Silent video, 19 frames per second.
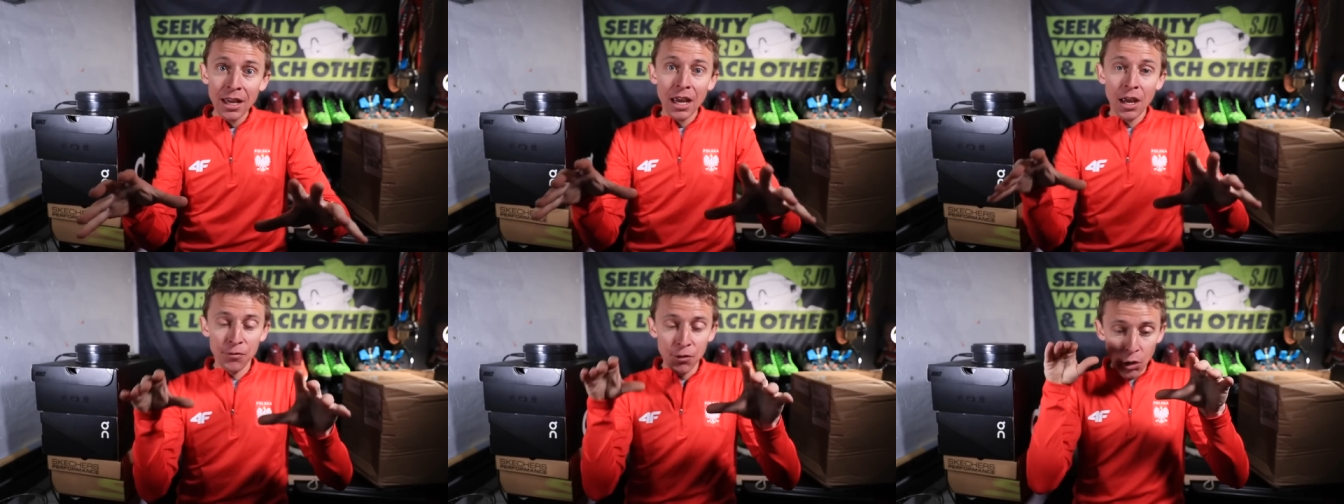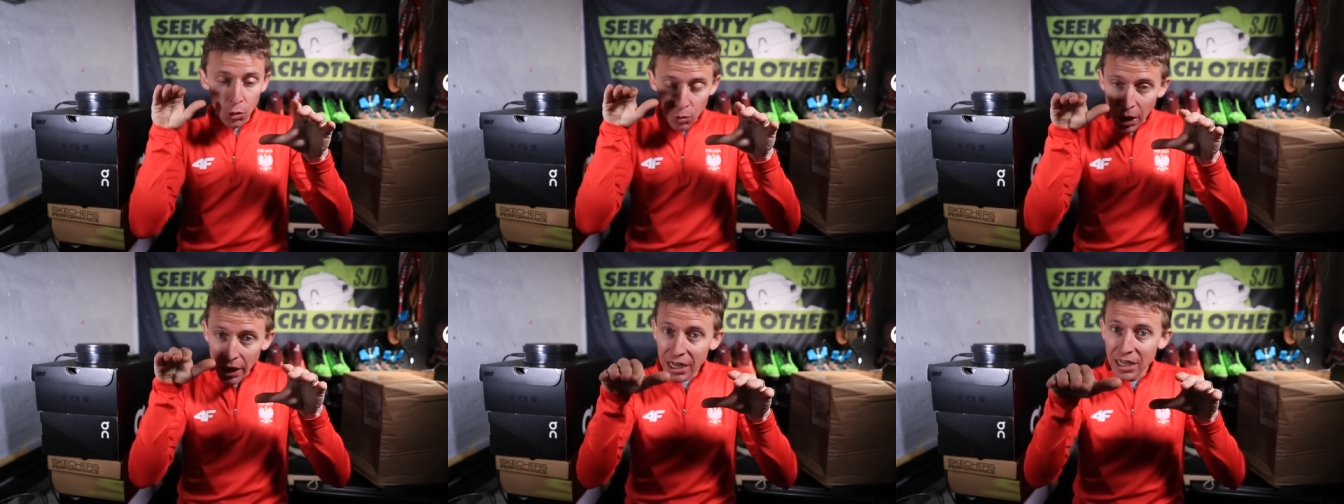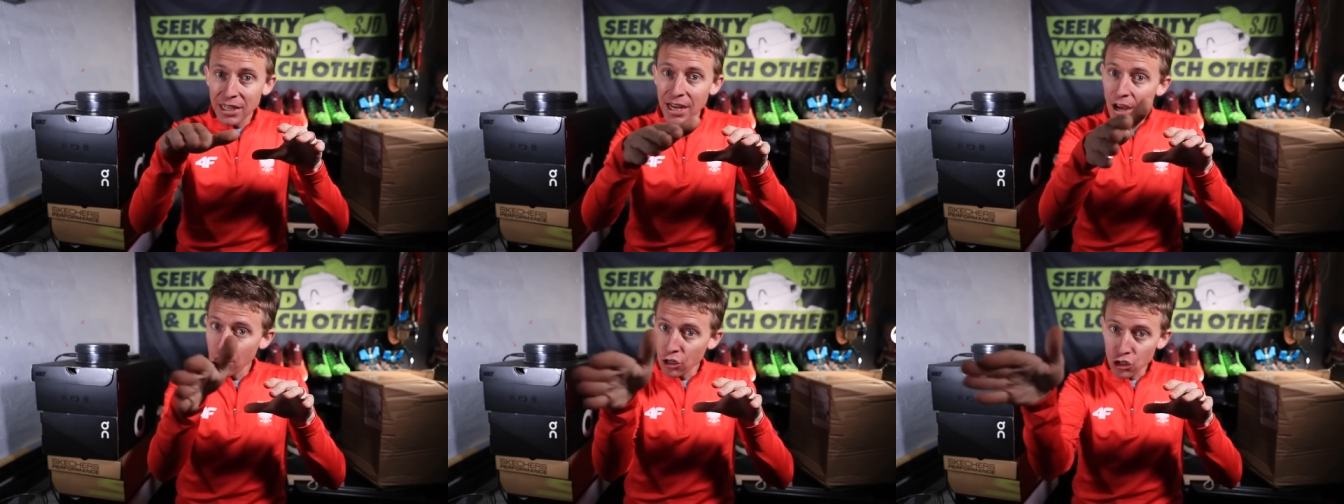If you're running
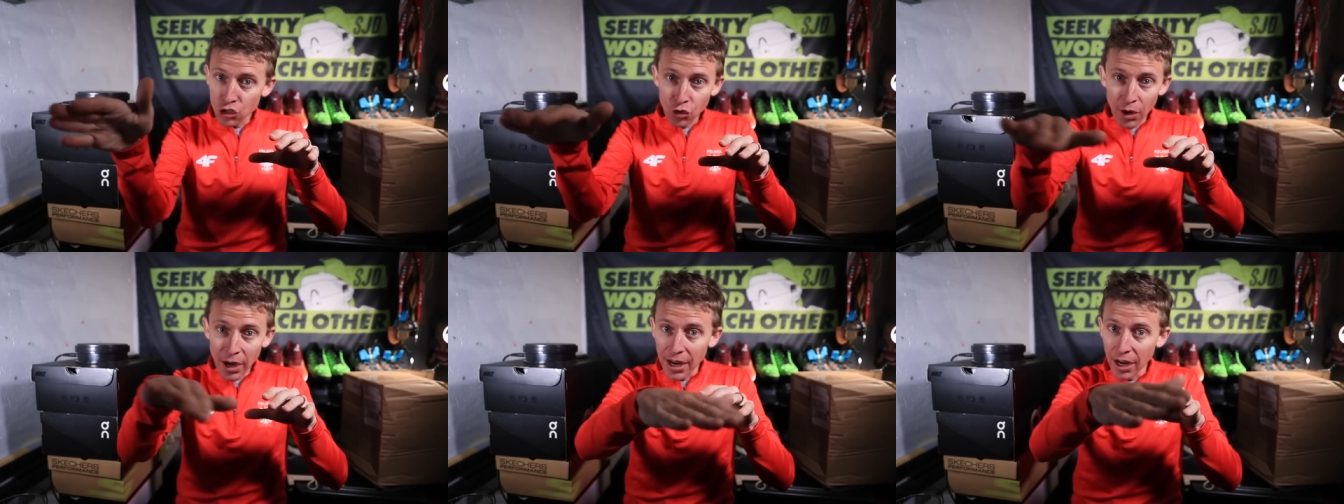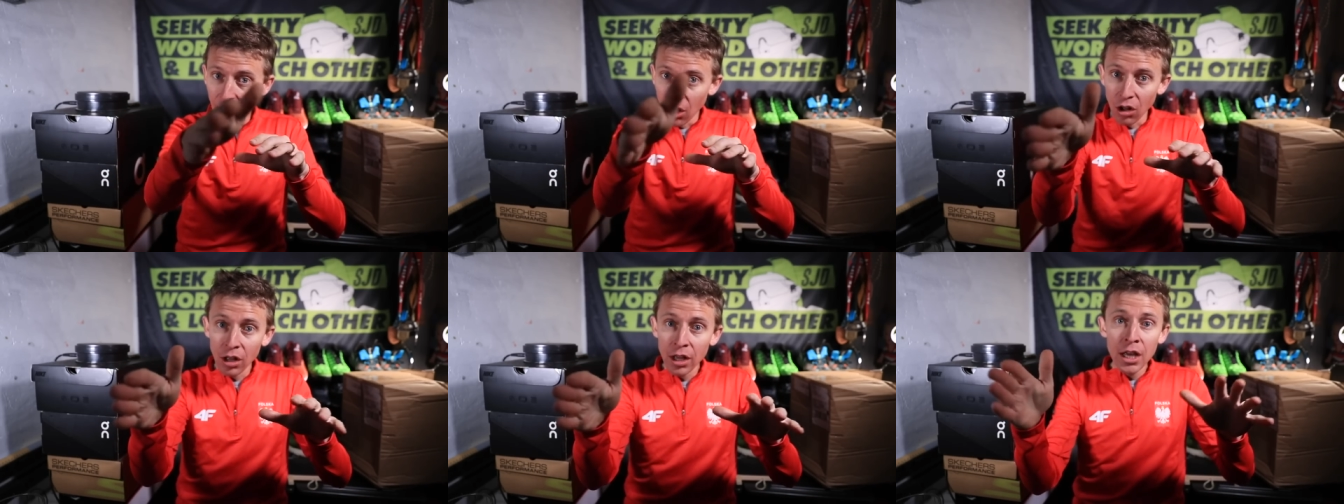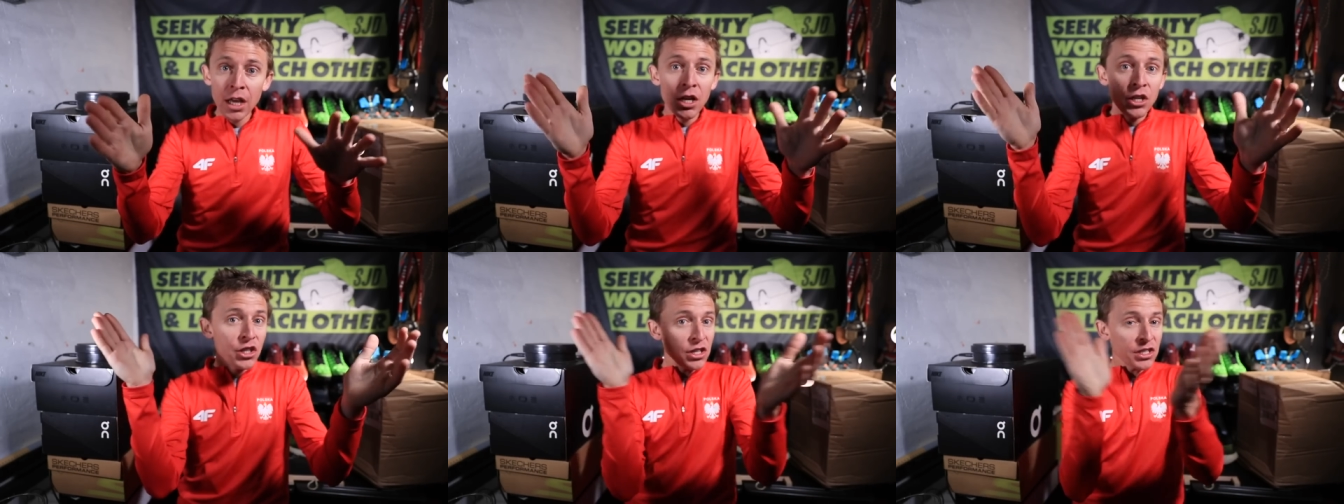down a trail,
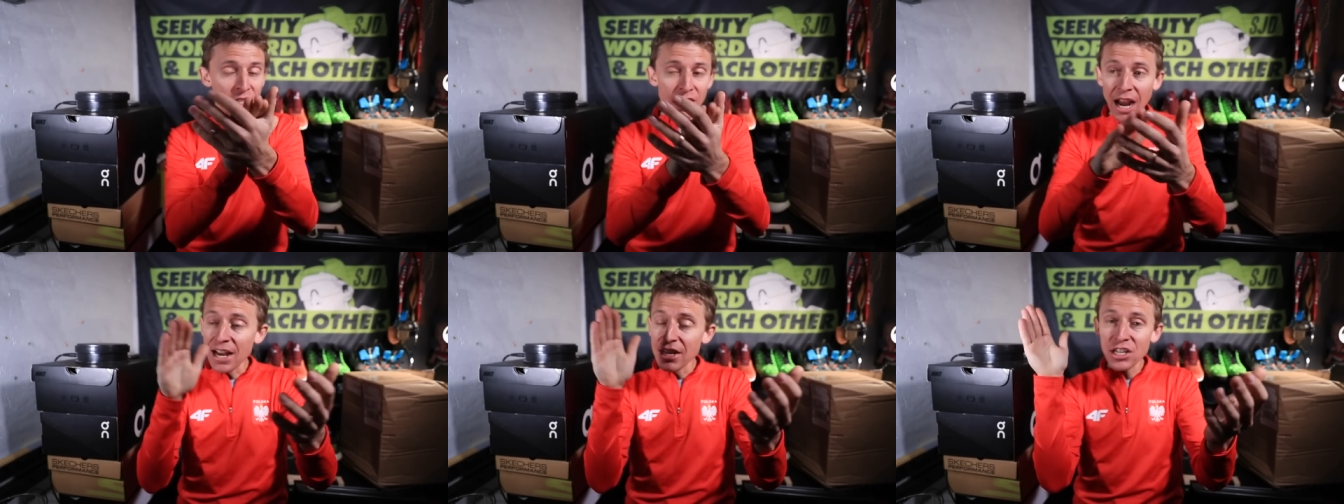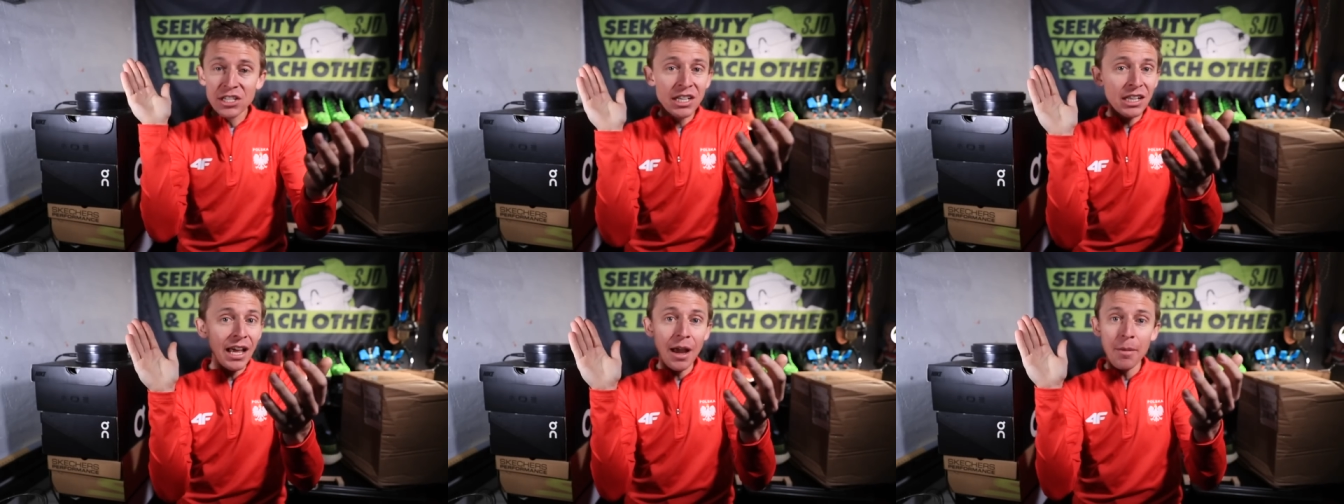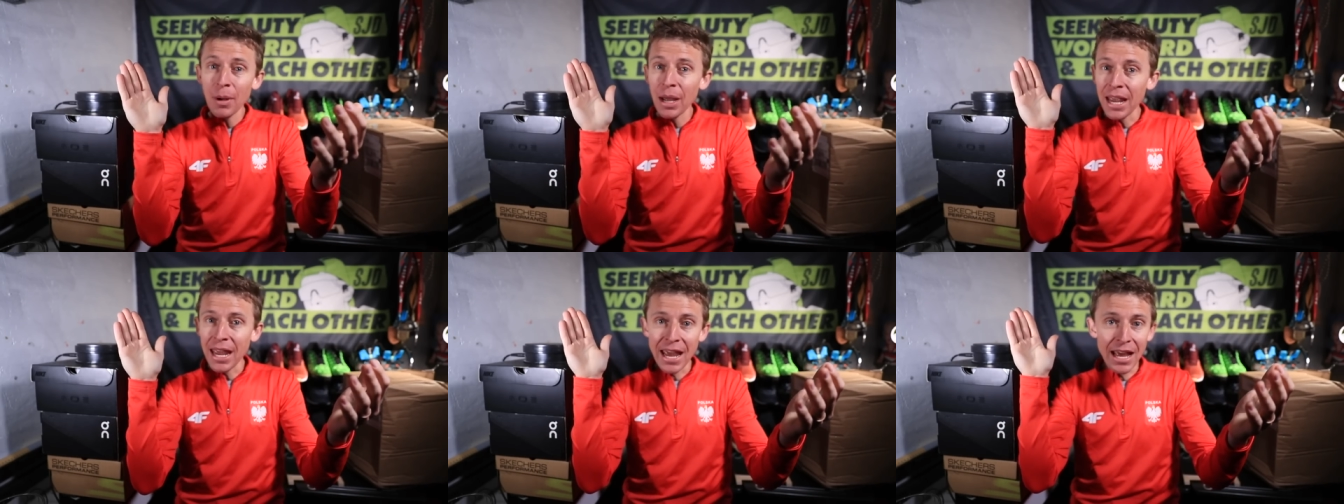just I just clap
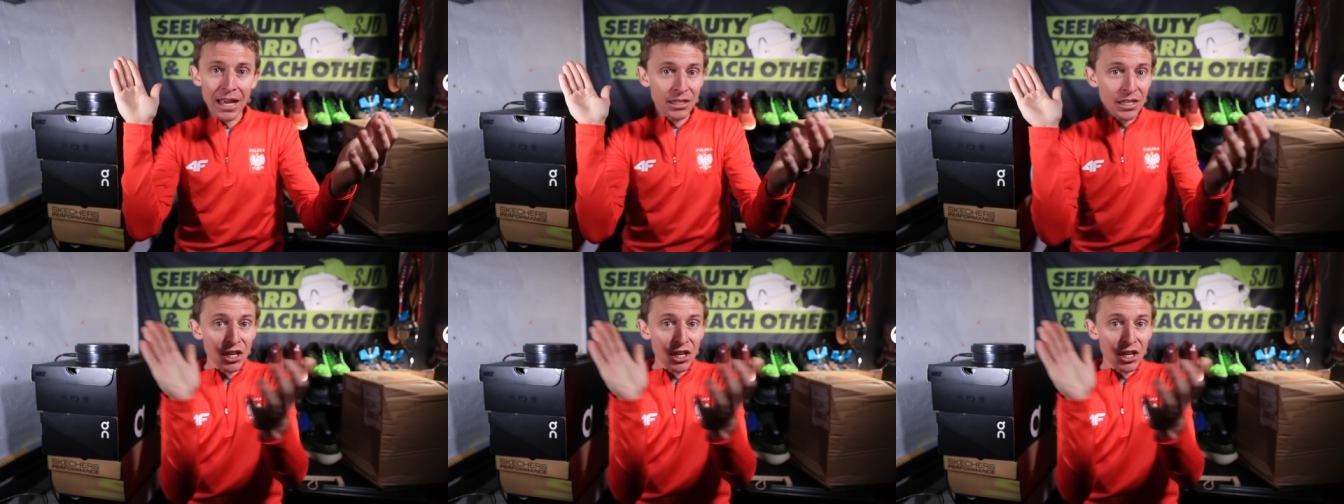my hands.